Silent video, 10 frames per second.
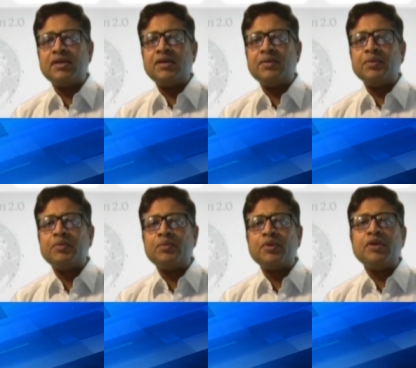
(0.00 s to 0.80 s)
we
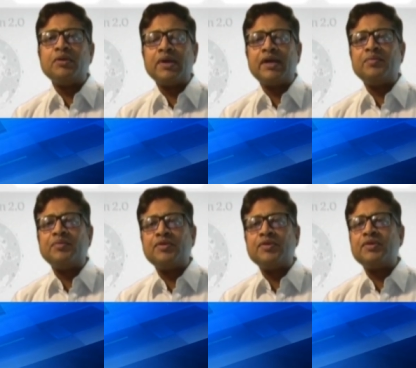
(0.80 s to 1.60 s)
would want to add
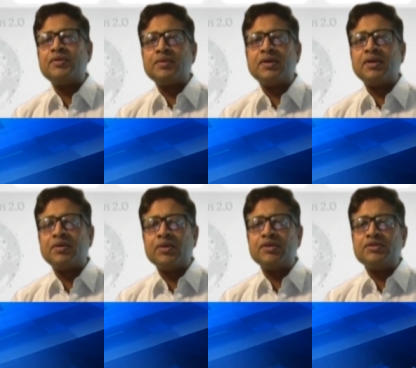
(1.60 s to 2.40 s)
more
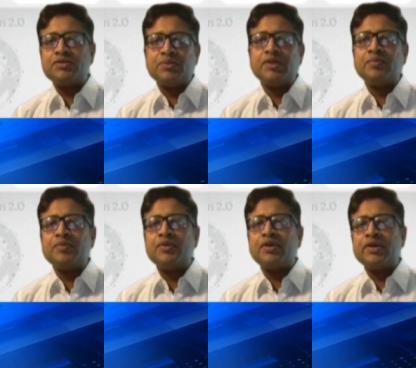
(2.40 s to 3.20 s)
orders to it,
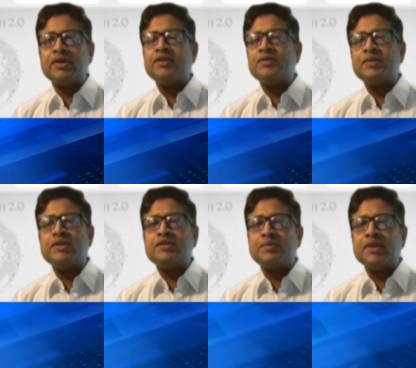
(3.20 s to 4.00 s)
more content to it
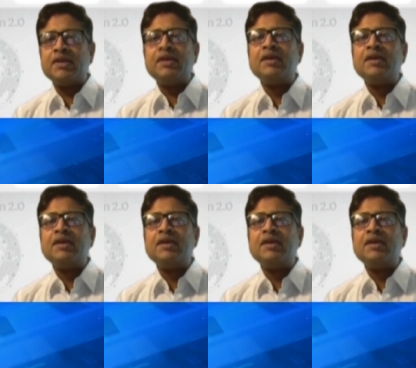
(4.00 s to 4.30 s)
as well.